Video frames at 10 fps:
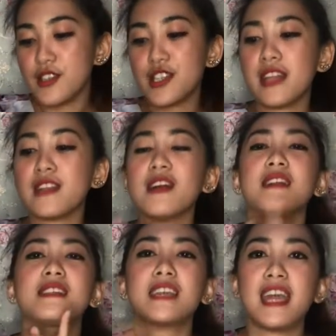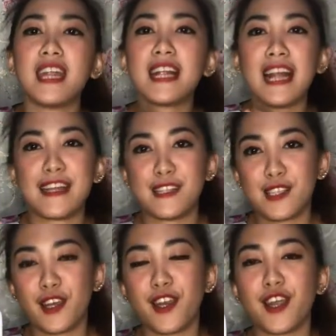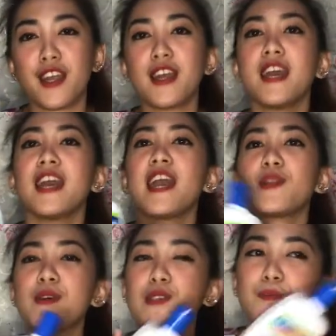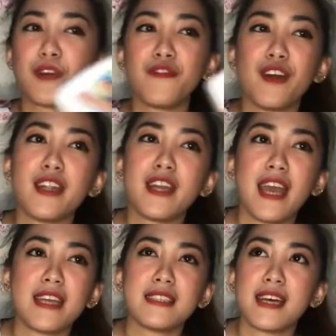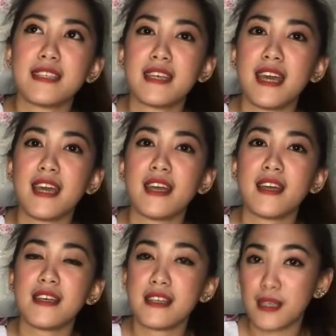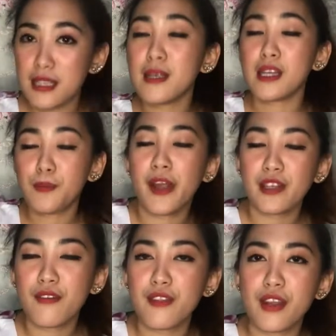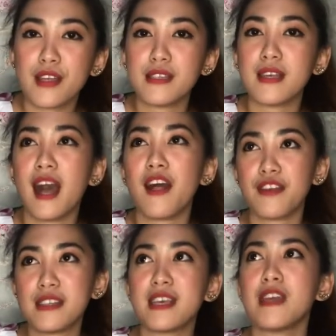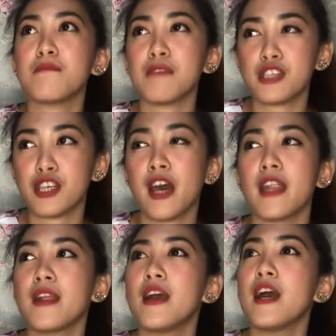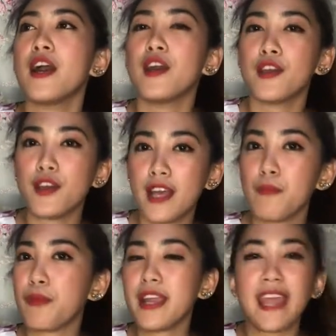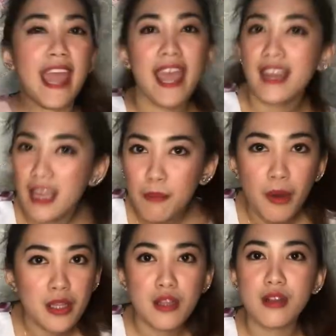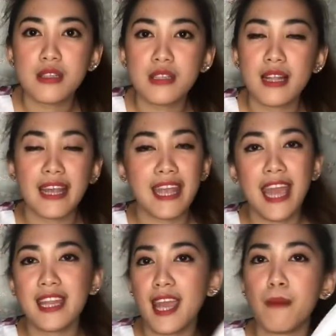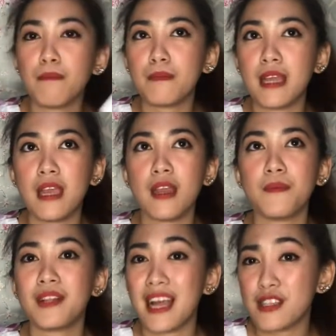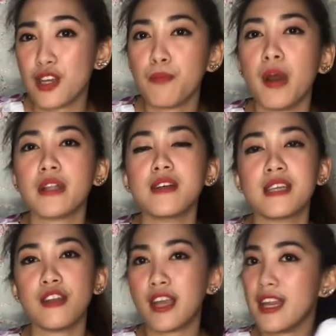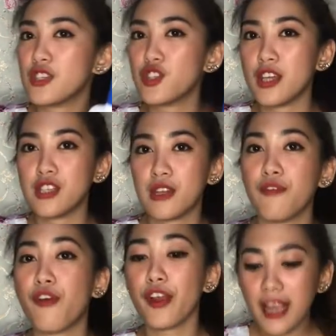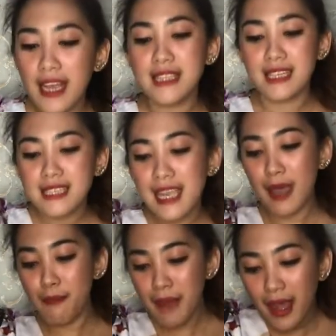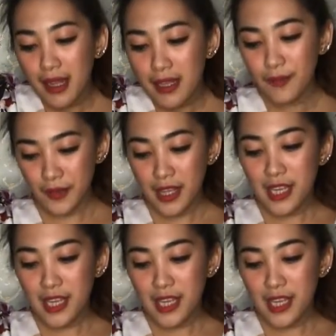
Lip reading: gentle skin cleanser. It was super fun, guys, kasi as part of their healthy skin mission, you can bring any bottles, like any empty cleanser bottles, and you can exchange it for a 60ml